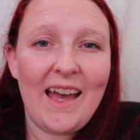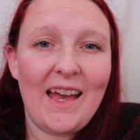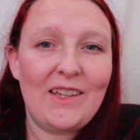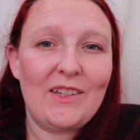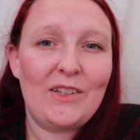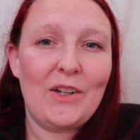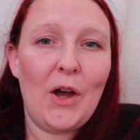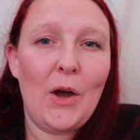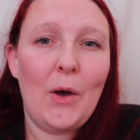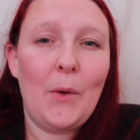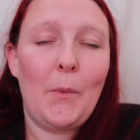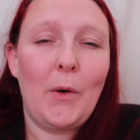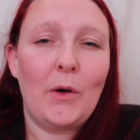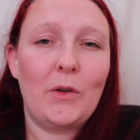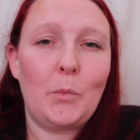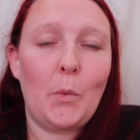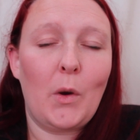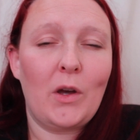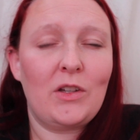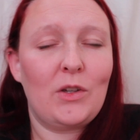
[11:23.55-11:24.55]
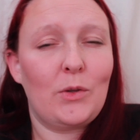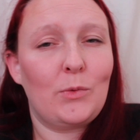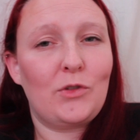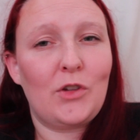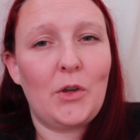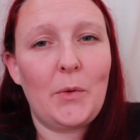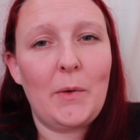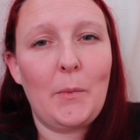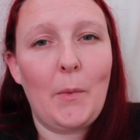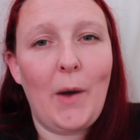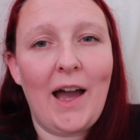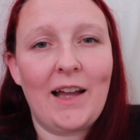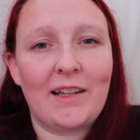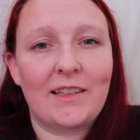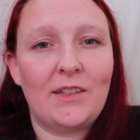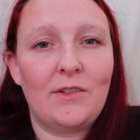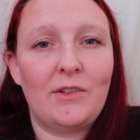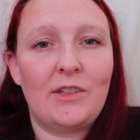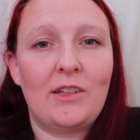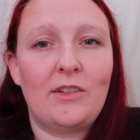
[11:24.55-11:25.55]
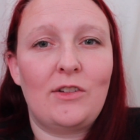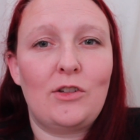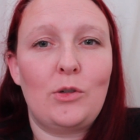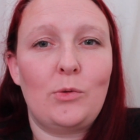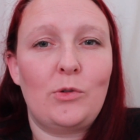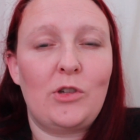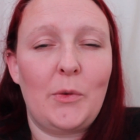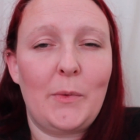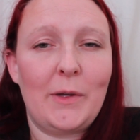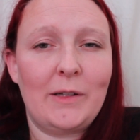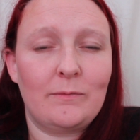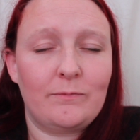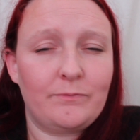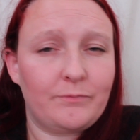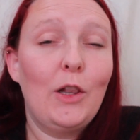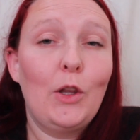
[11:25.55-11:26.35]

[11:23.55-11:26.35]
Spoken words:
You know, what are you doing? What activities are you doing?